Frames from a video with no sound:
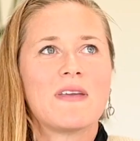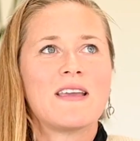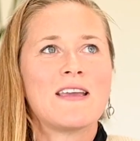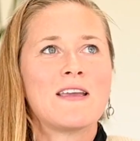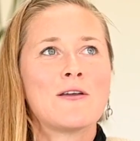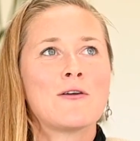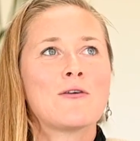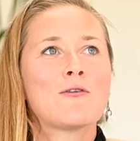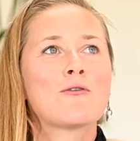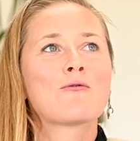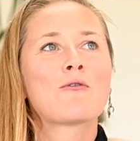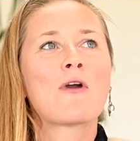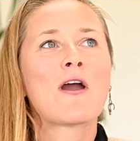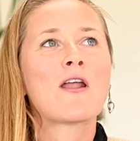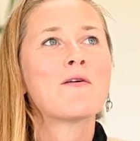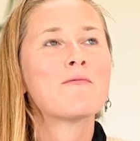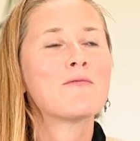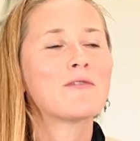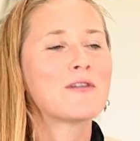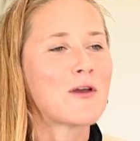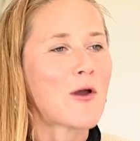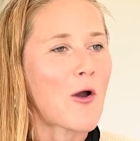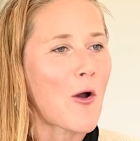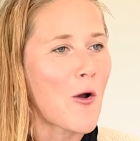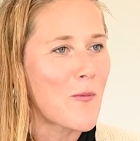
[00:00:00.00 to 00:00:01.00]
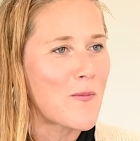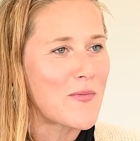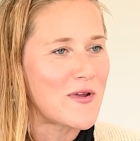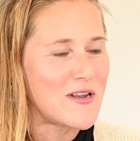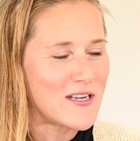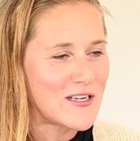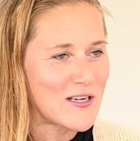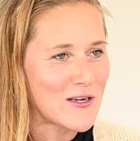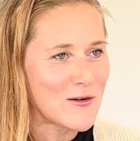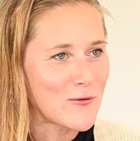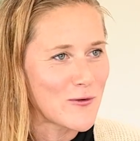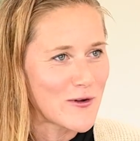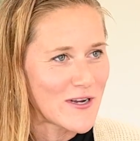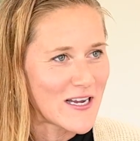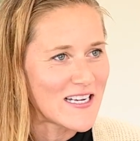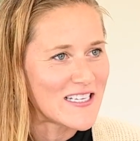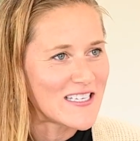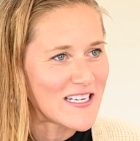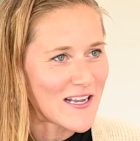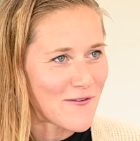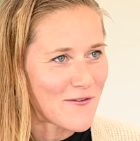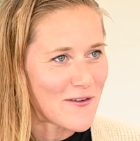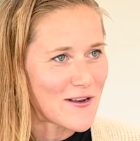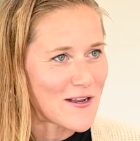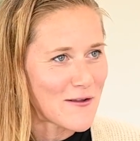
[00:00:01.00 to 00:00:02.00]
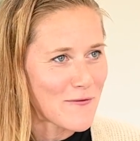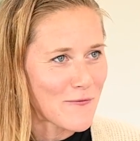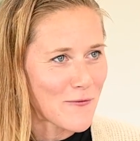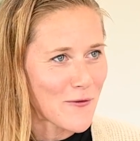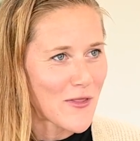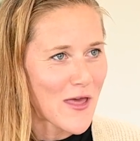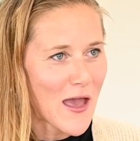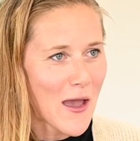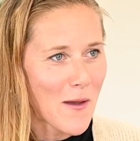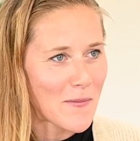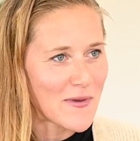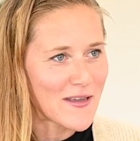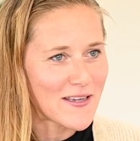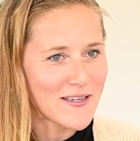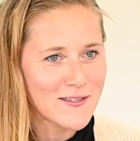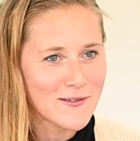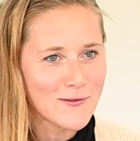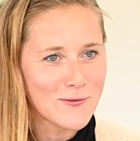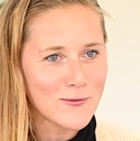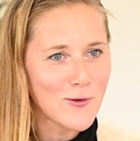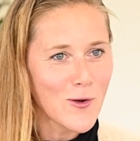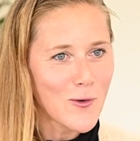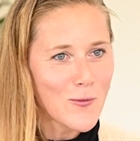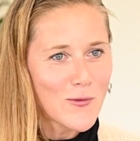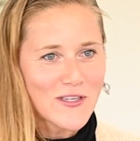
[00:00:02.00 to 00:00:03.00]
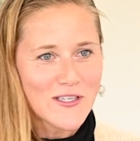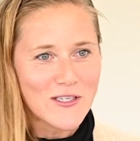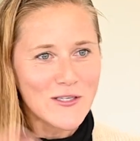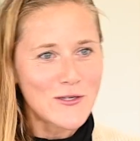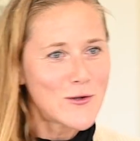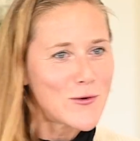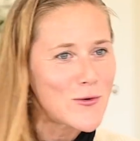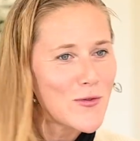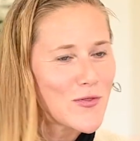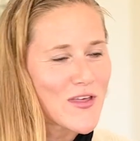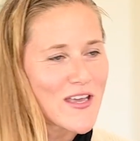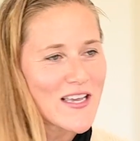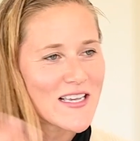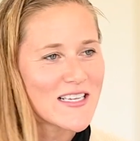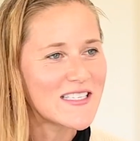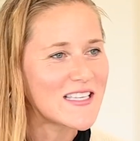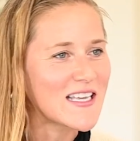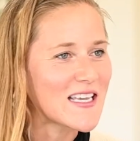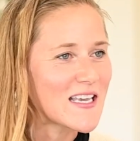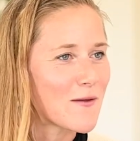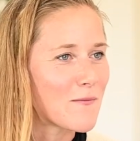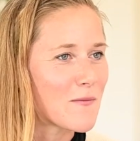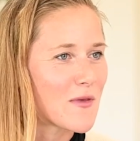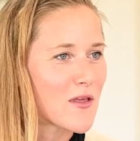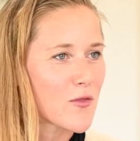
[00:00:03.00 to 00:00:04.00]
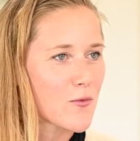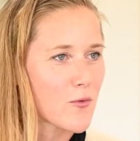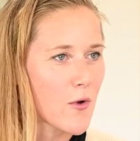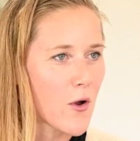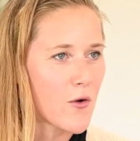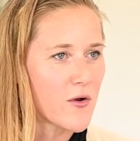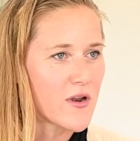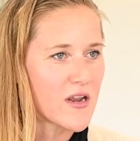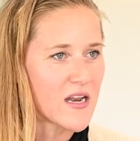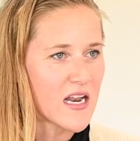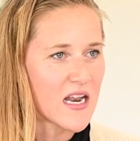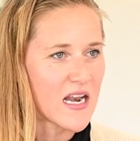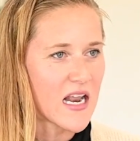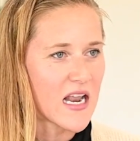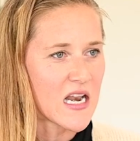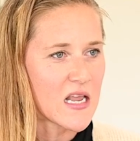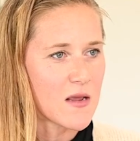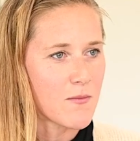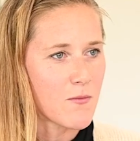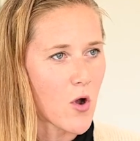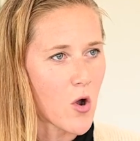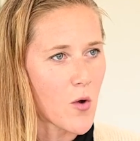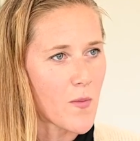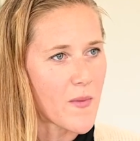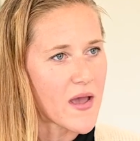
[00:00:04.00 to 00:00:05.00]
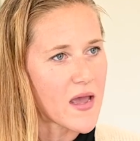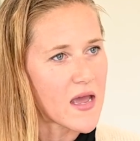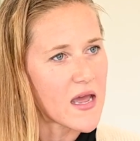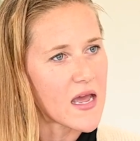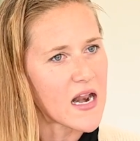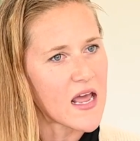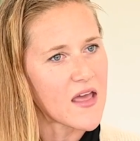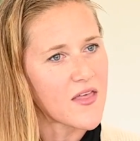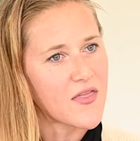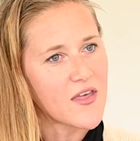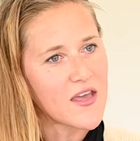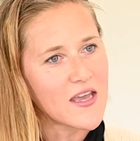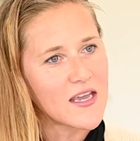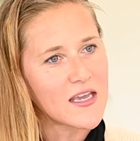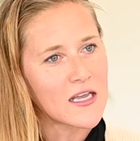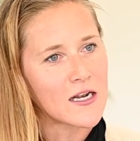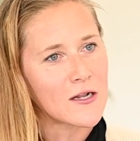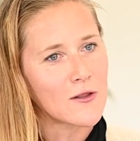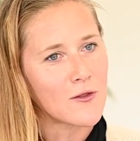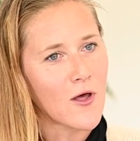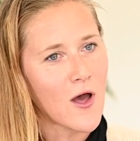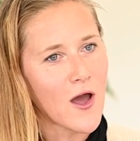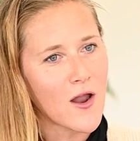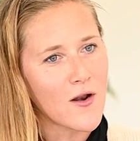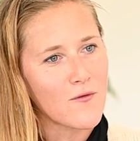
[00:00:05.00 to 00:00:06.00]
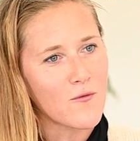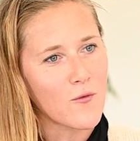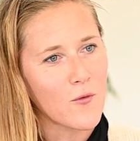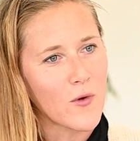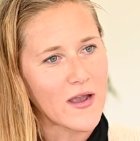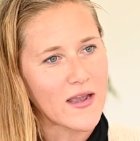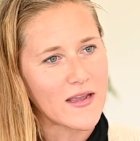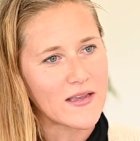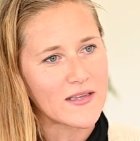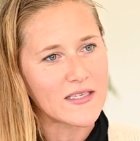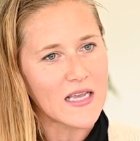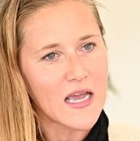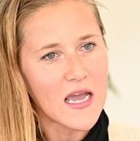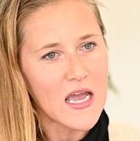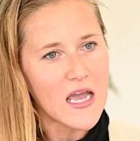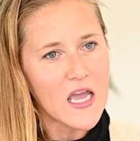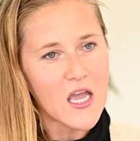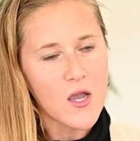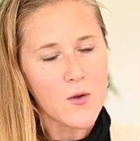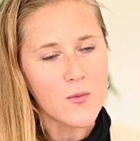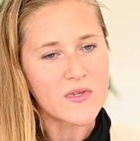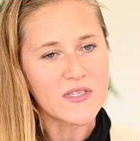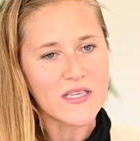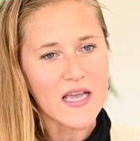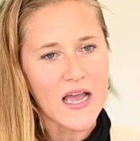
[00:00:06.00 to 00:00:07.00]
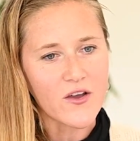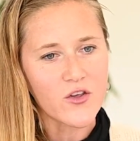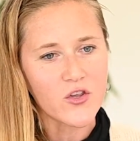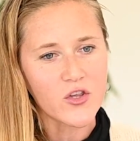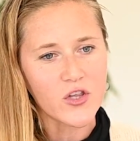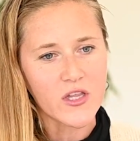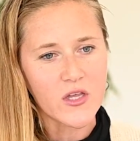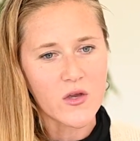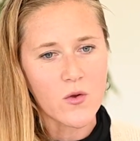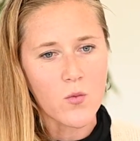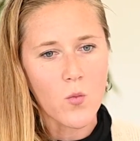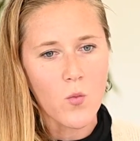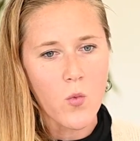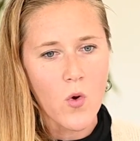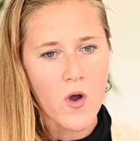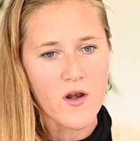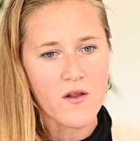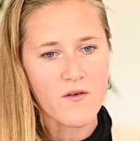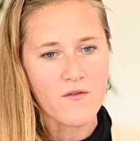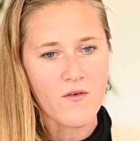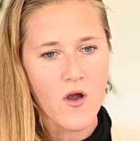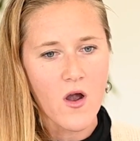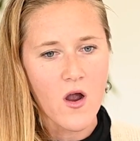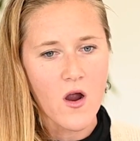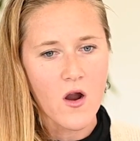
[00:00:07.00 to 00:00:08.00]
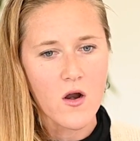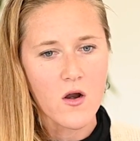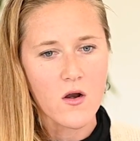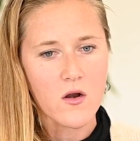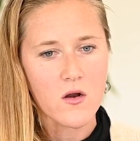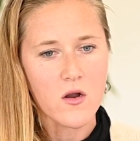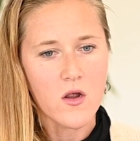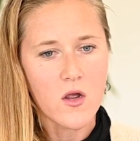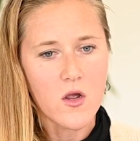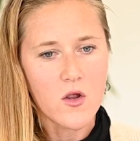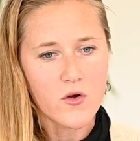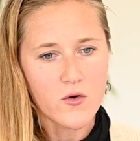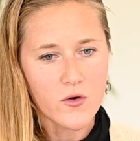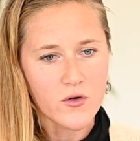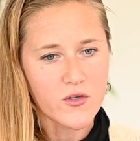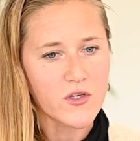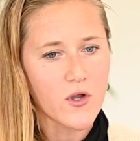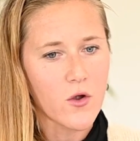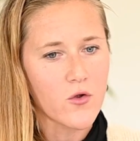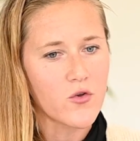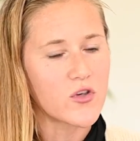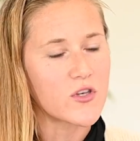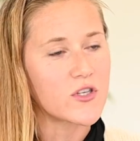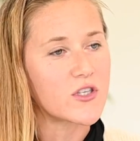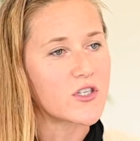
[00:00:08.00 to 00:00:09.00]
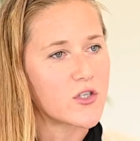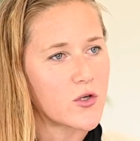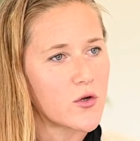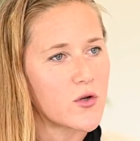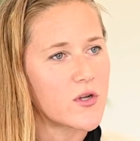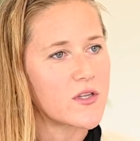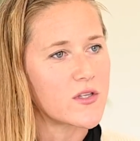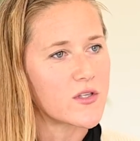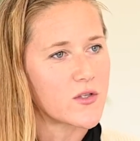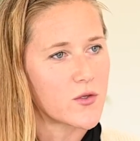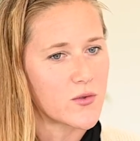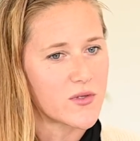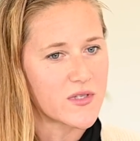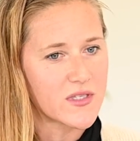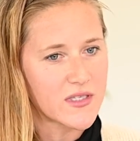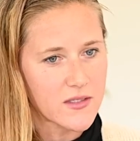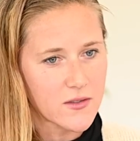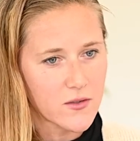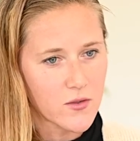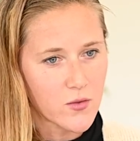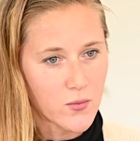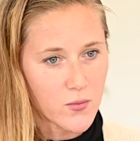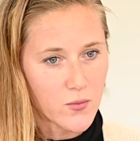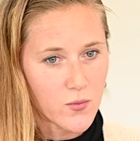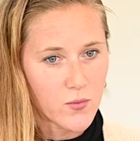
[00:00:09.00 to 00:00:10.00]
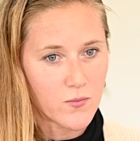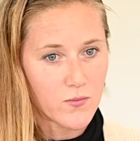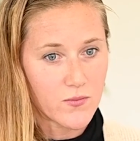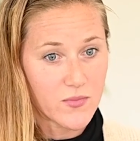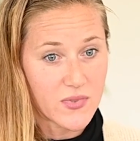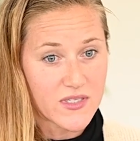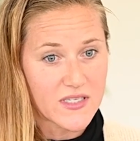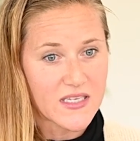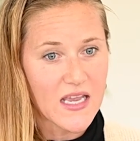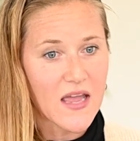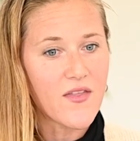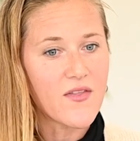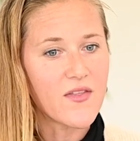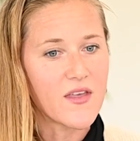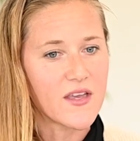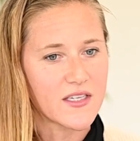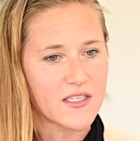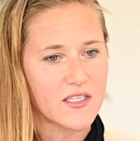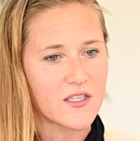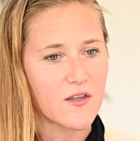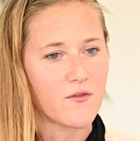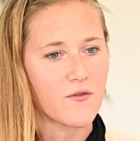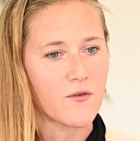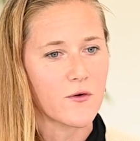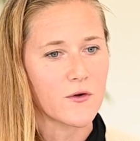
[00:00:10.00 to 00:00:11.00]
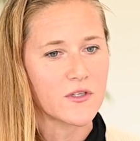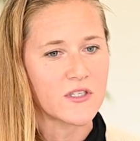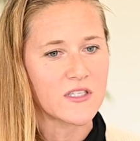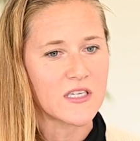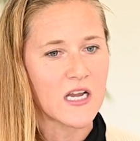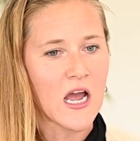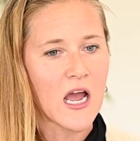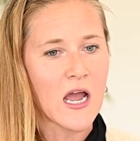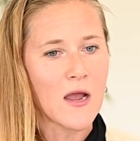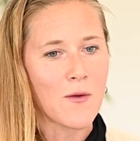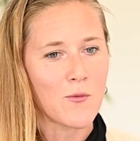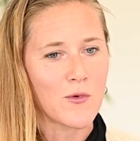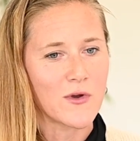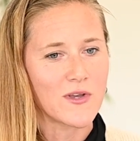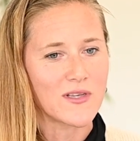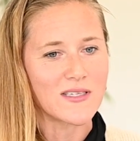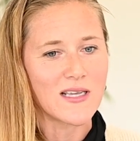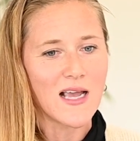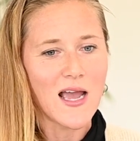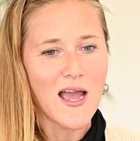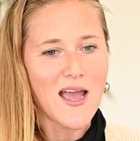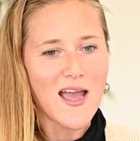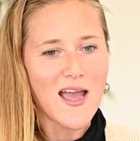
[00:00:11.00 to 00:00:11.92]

incredibly open to creativity for that because there's always new things that can be thrown in at any moment. And I think in a lot of ways, it was actually one of our nurse coaching students who, who said this the first time was,